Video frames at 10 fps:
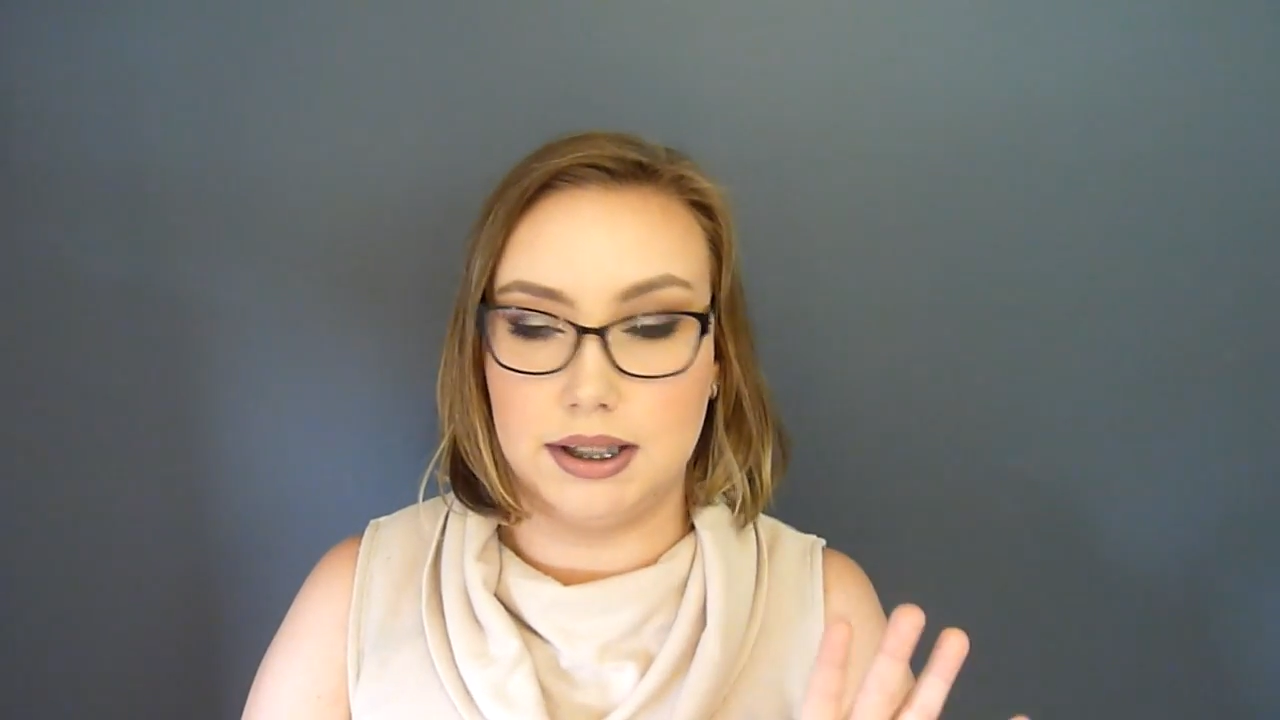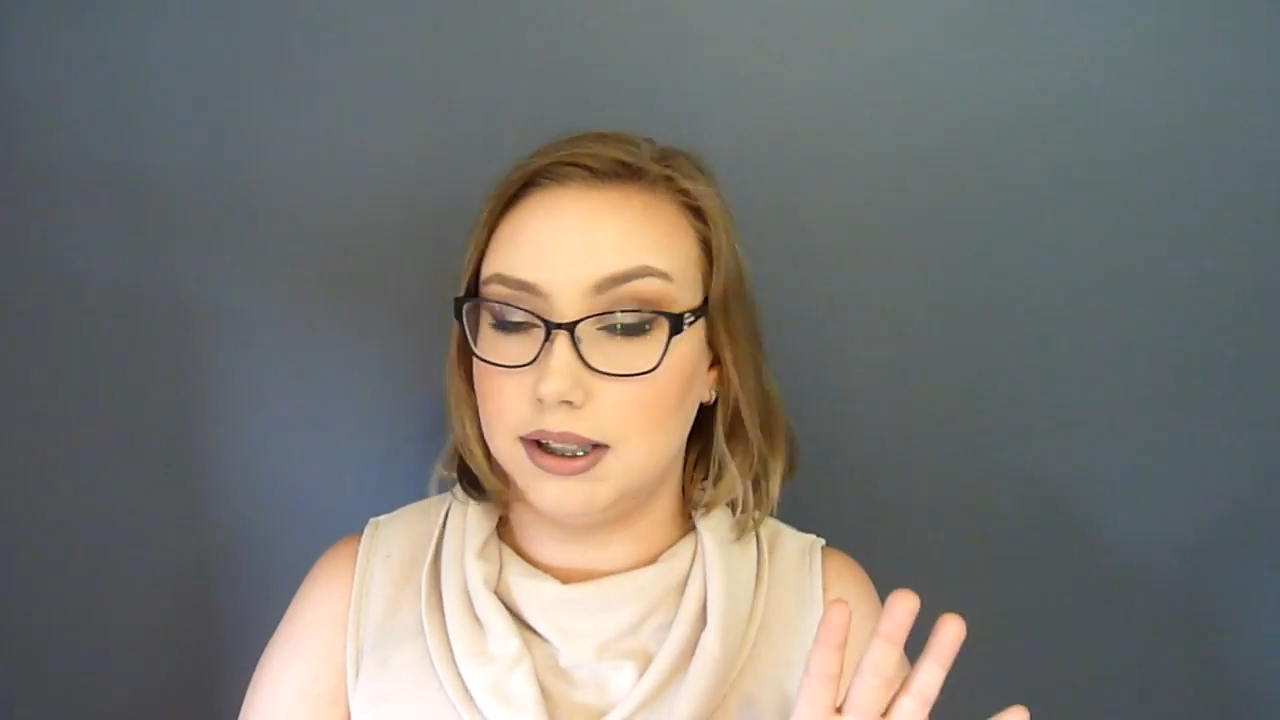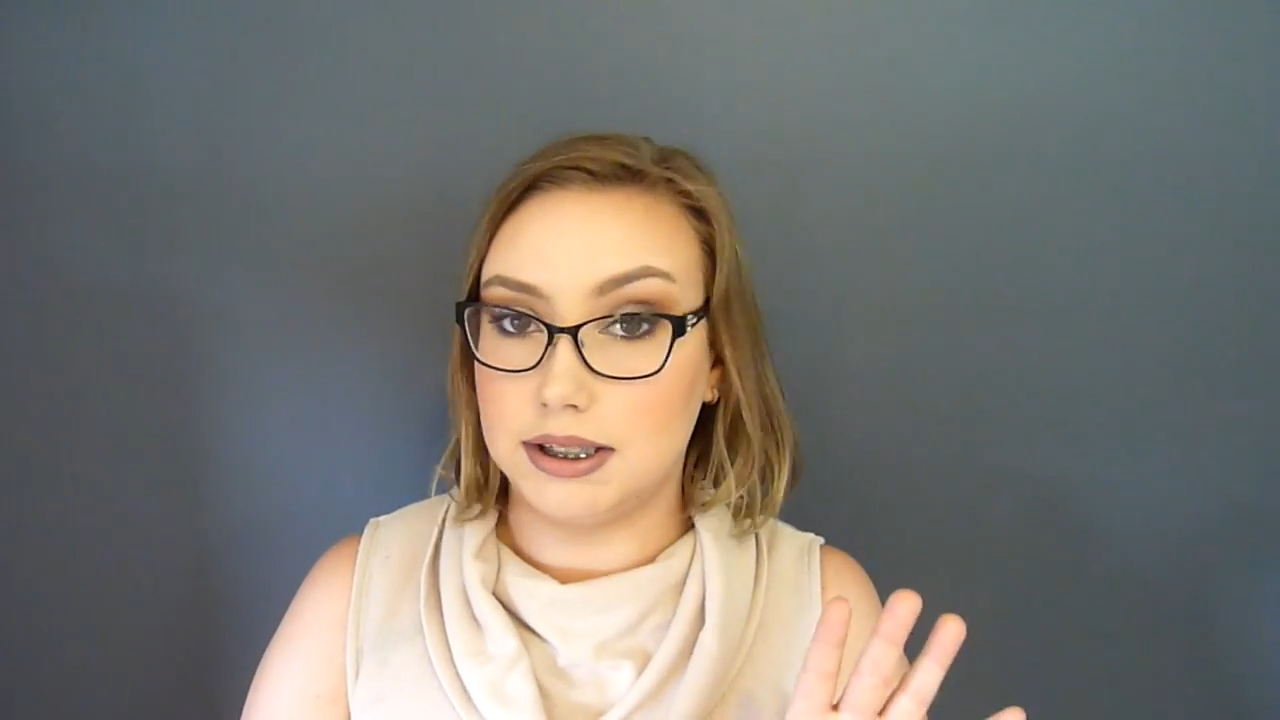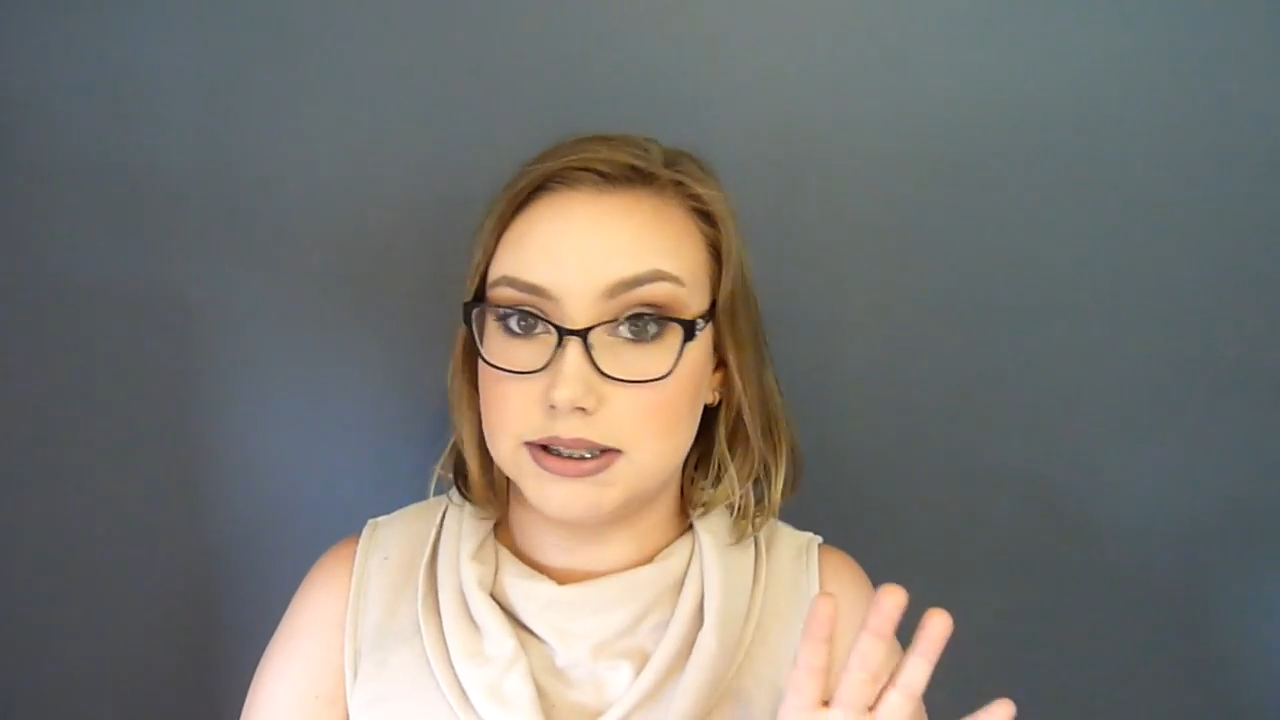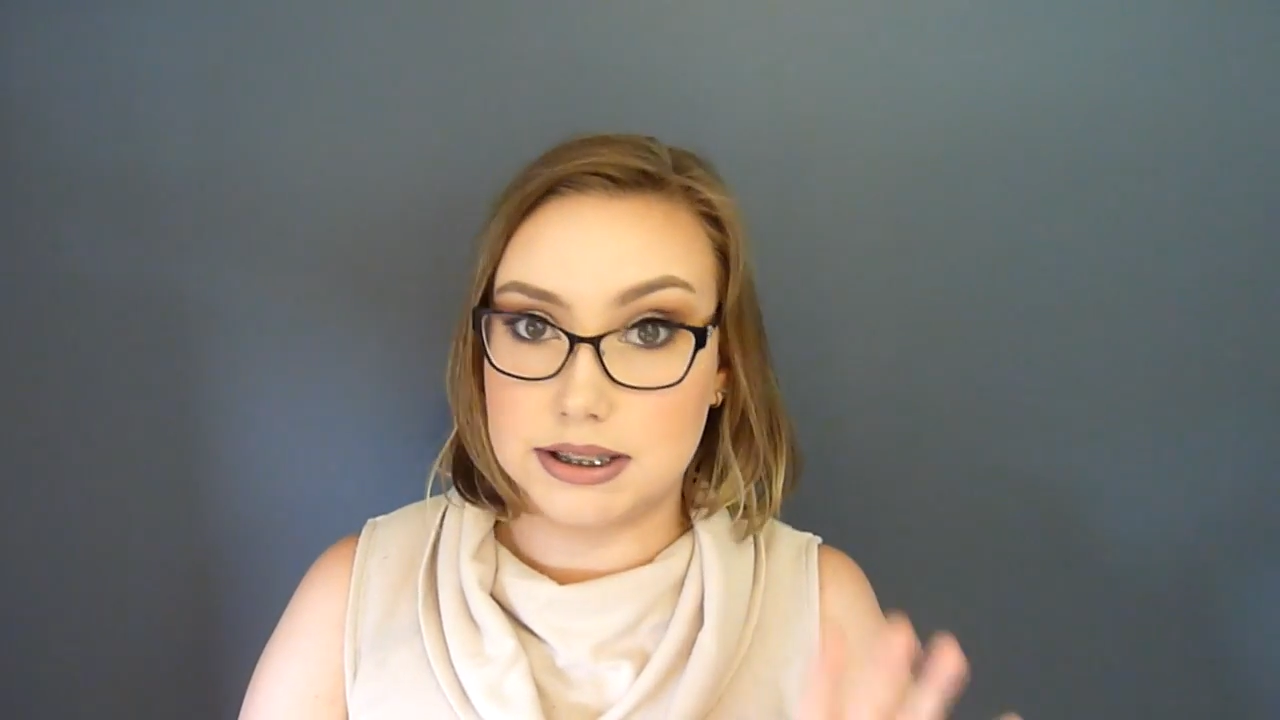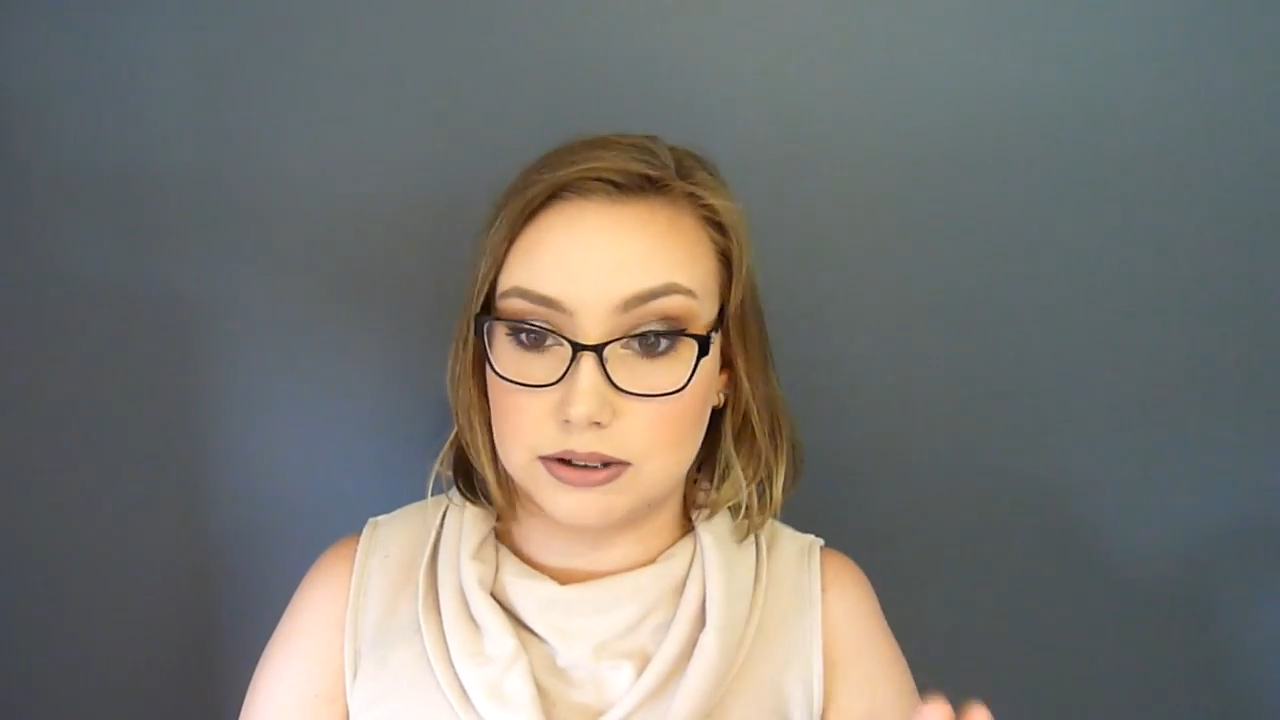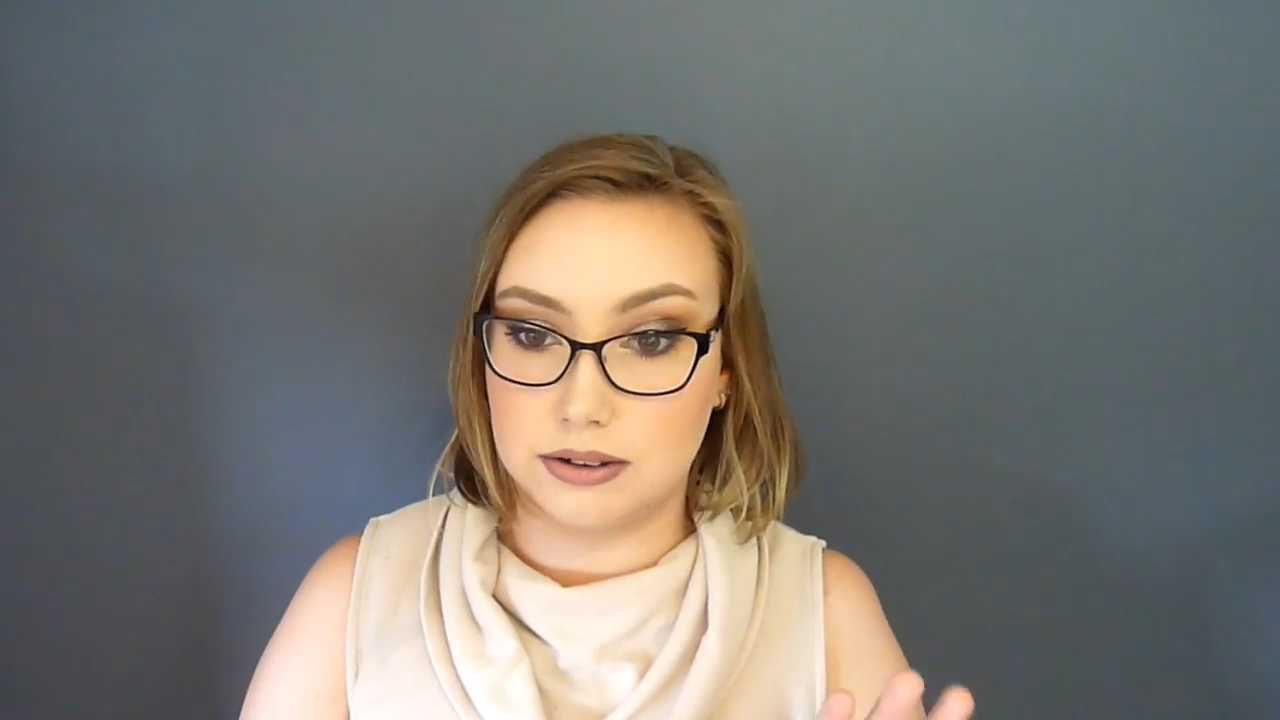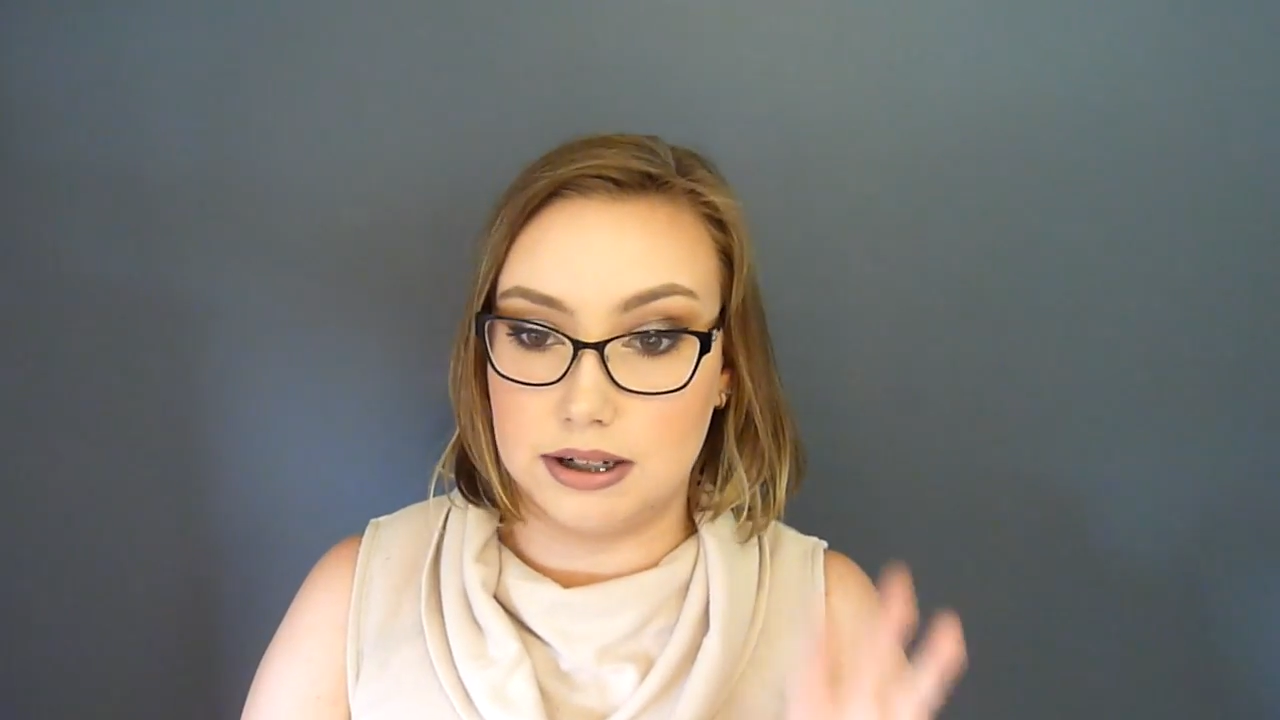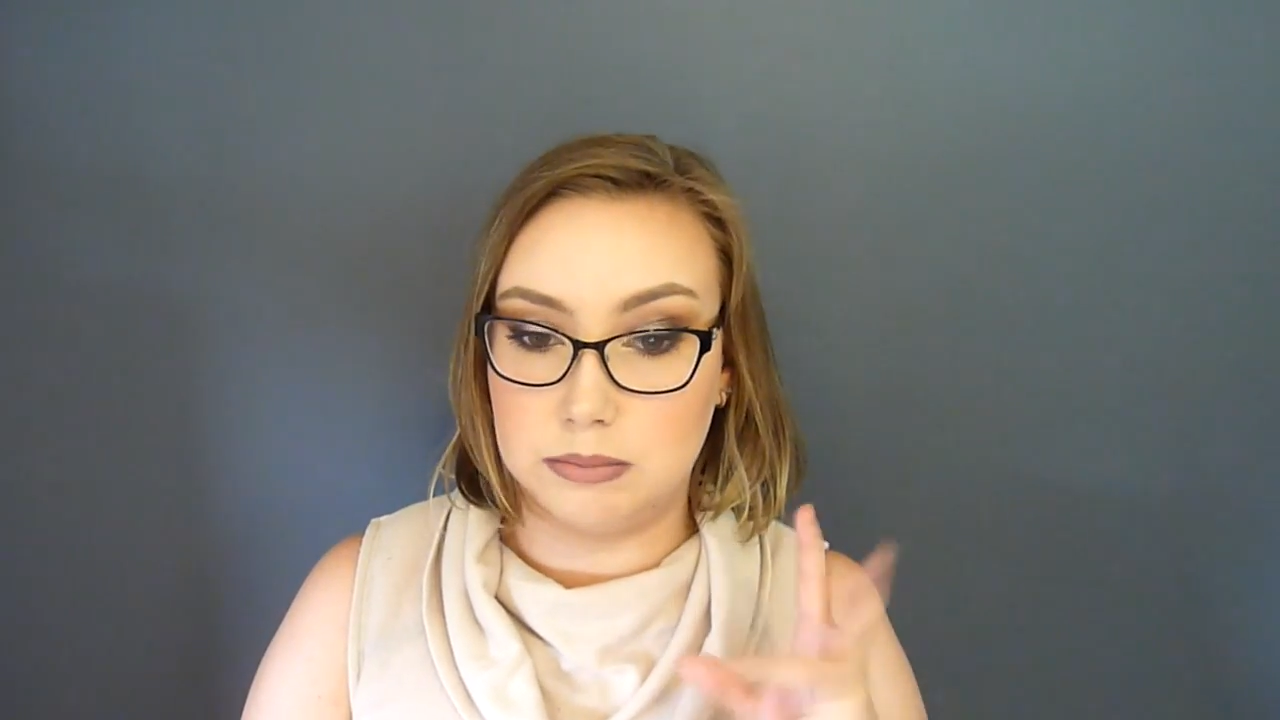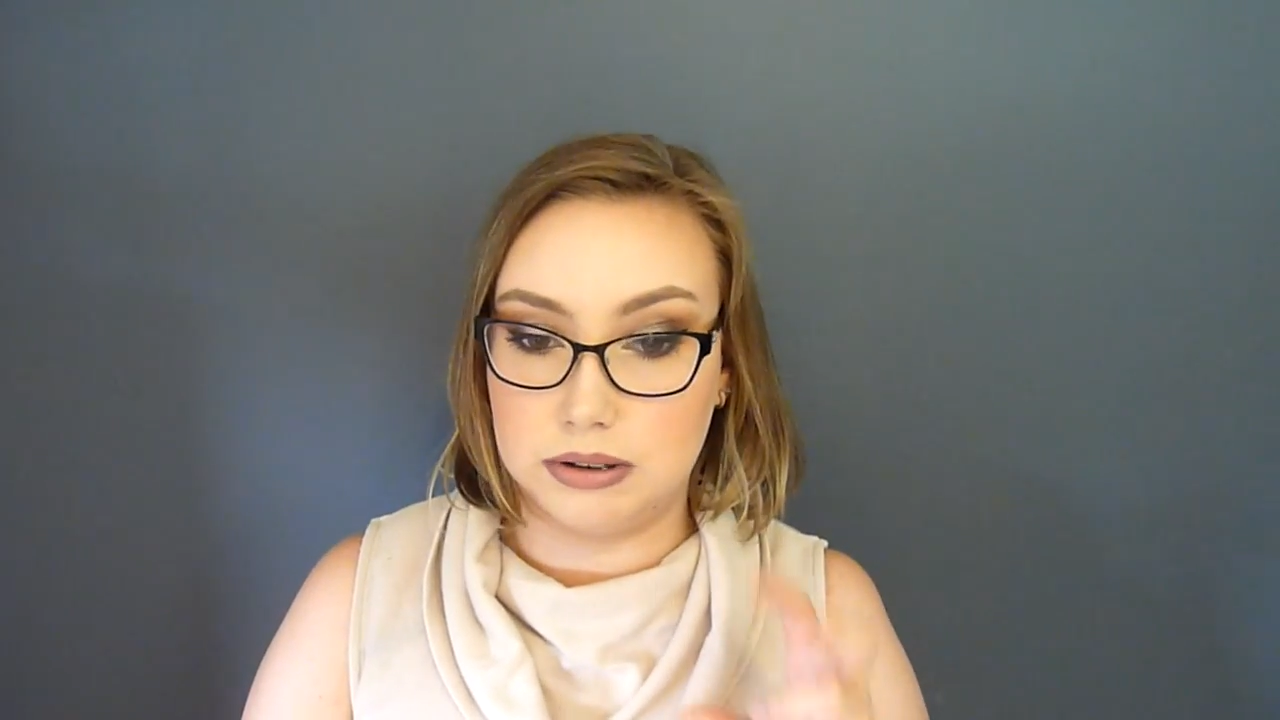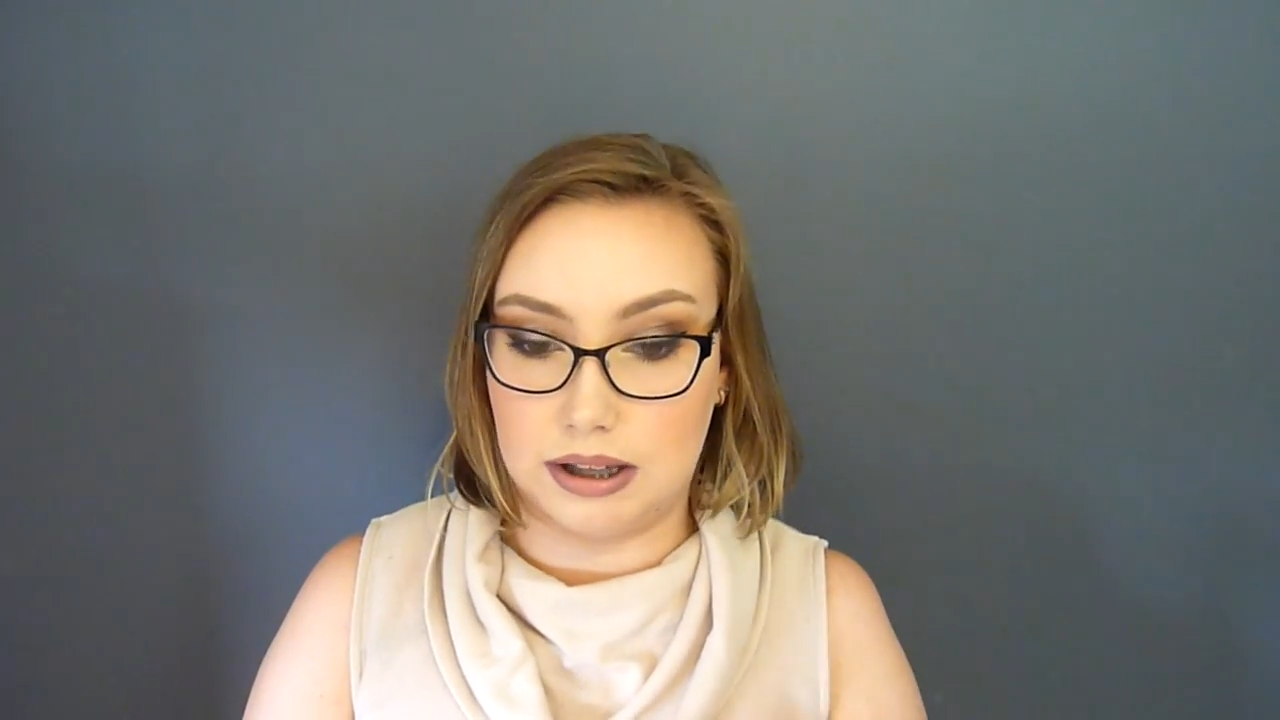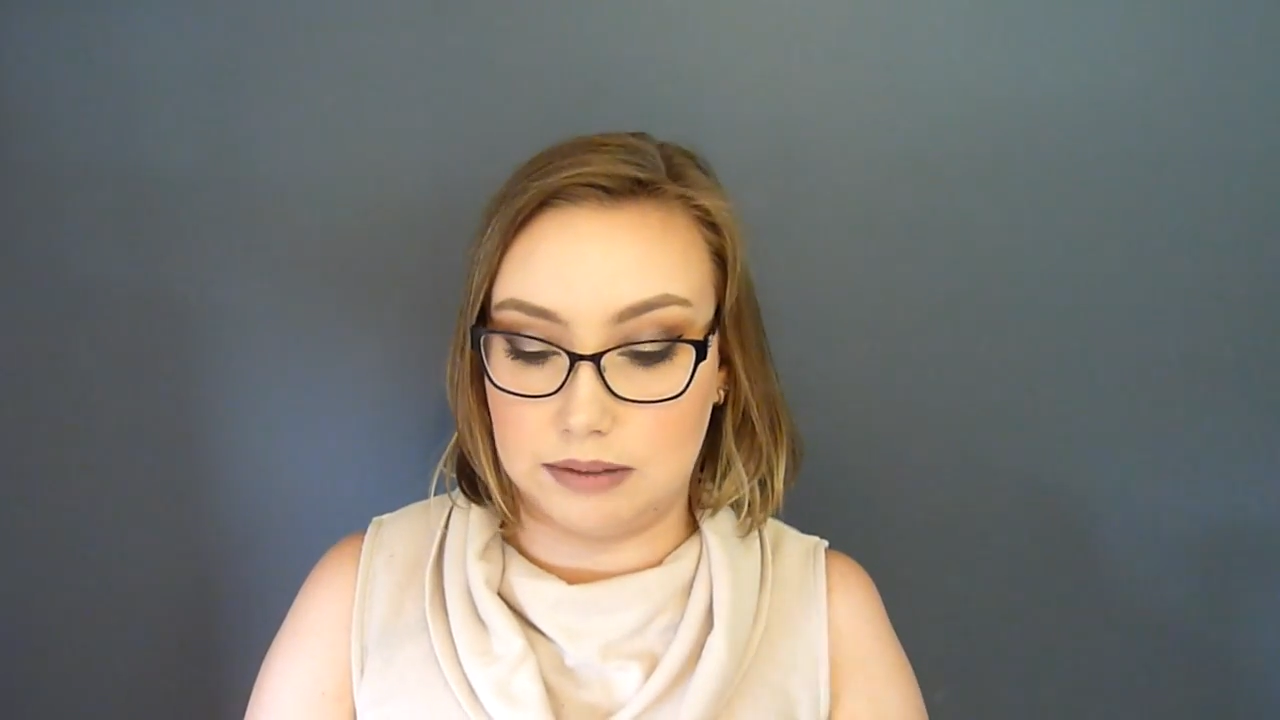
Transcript: It is incredible.